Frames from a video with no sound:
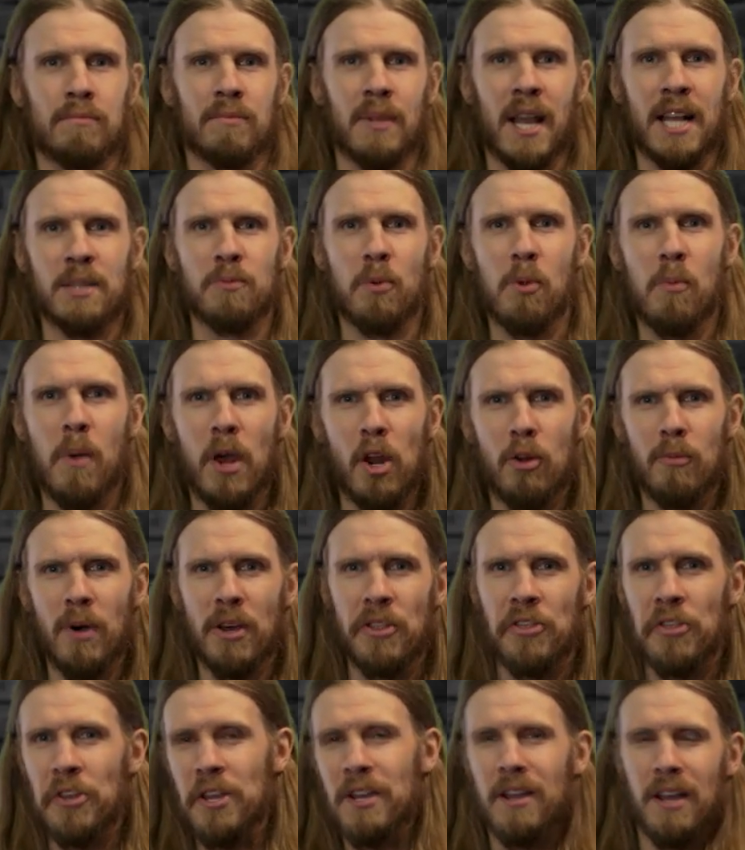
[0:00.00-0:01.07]
that's been Metal
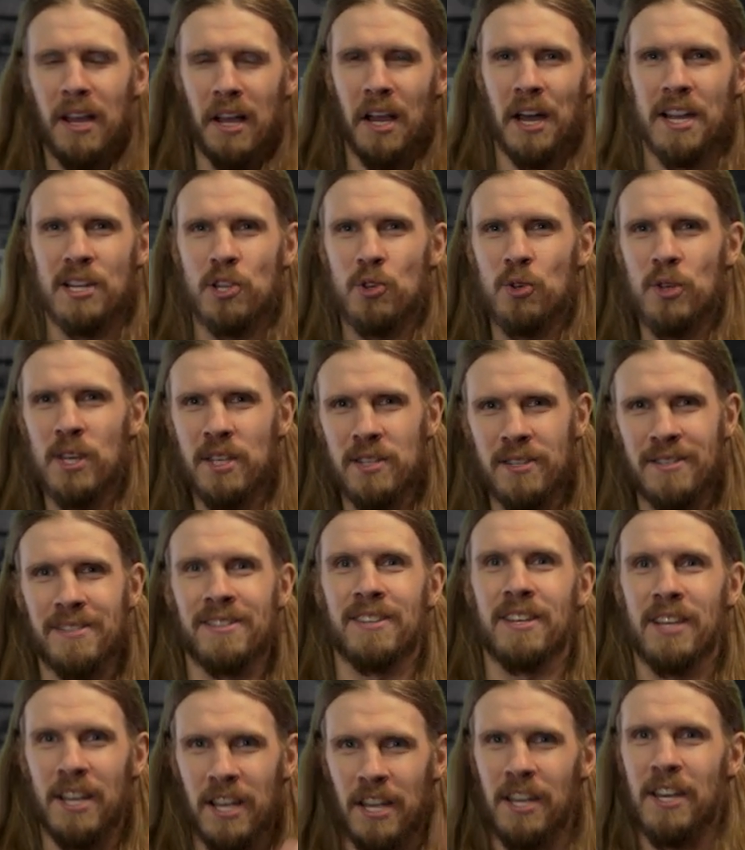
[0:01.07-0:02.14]
Monthly. I do this
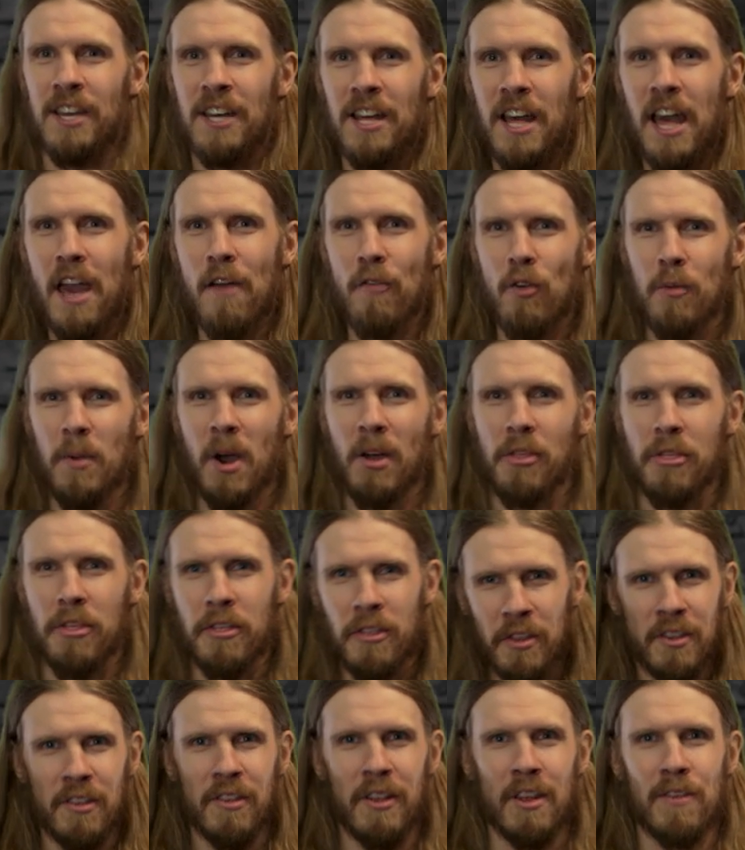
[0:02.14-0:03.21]
every month.
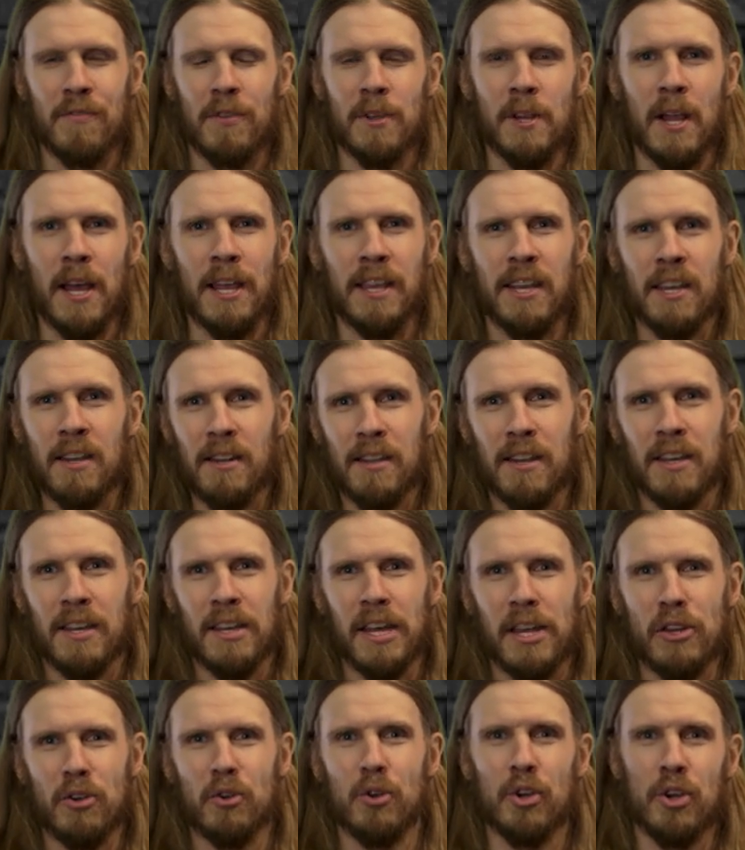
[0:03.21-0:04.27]
If you like it
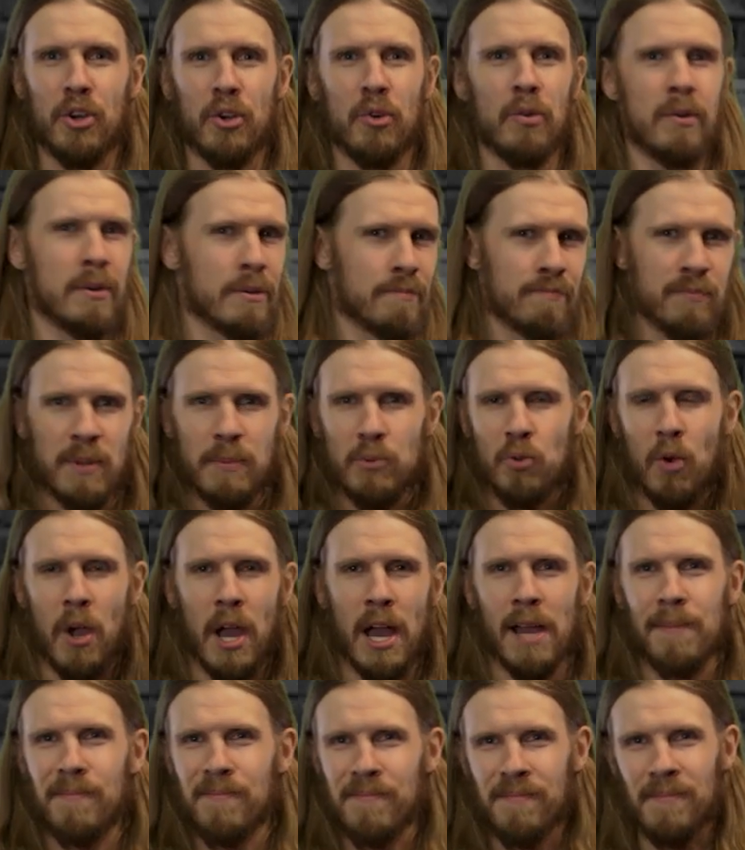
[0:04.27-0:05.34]
and you're new,
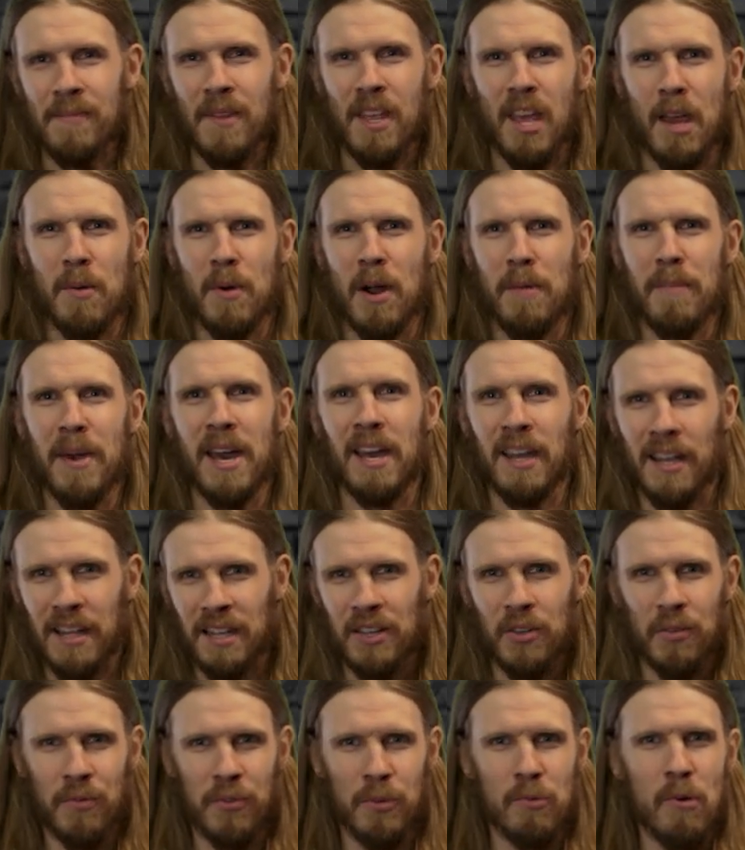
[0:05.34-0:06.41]
subscribe, come on back.
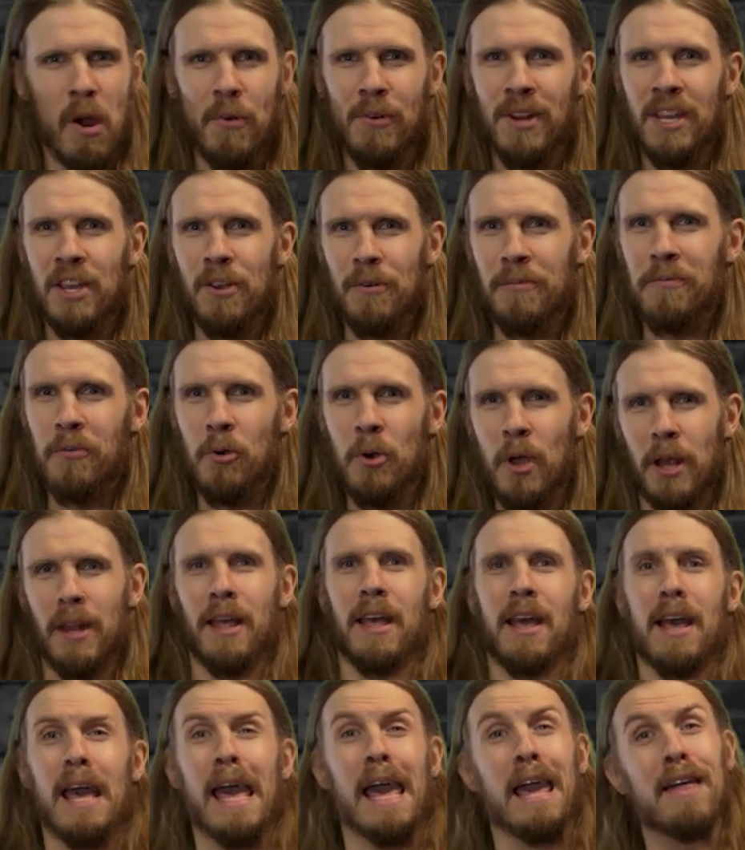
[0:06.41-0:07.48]
If you're already here for it,
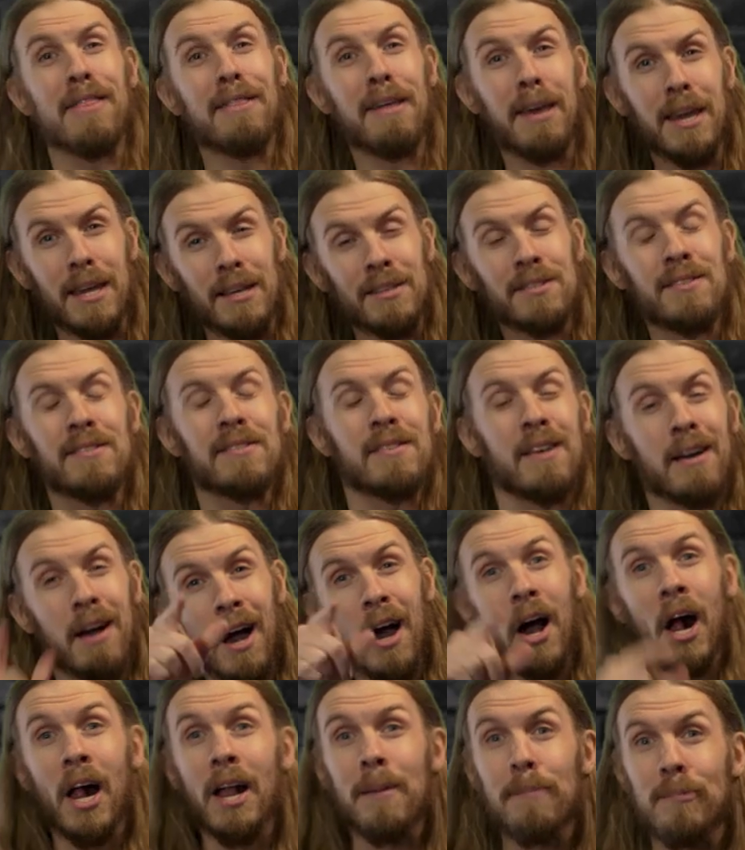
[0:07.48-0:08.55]
hey, thanks.
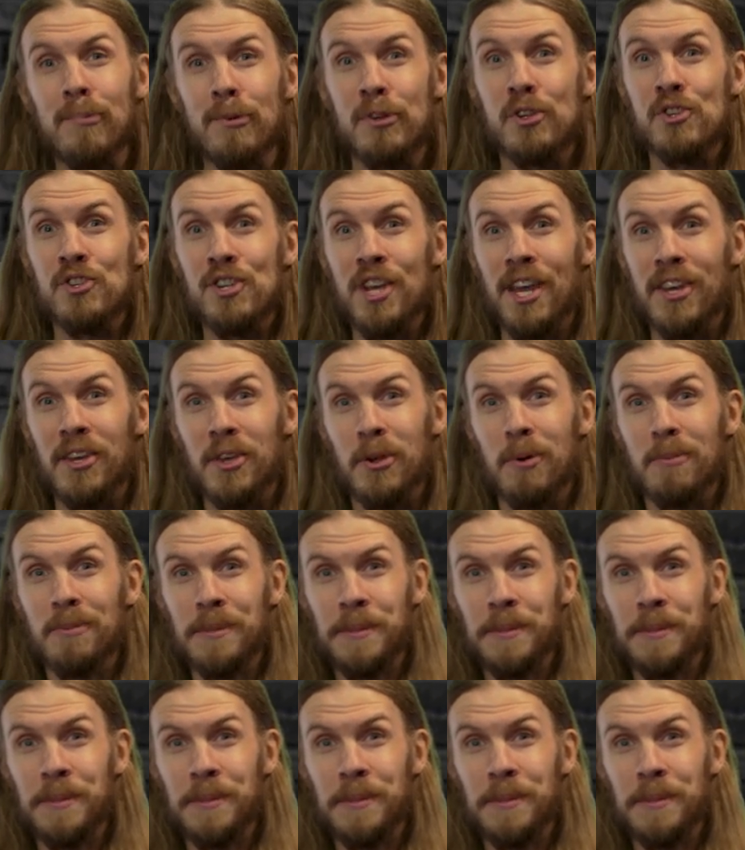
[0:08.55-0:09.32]
I appreciate you.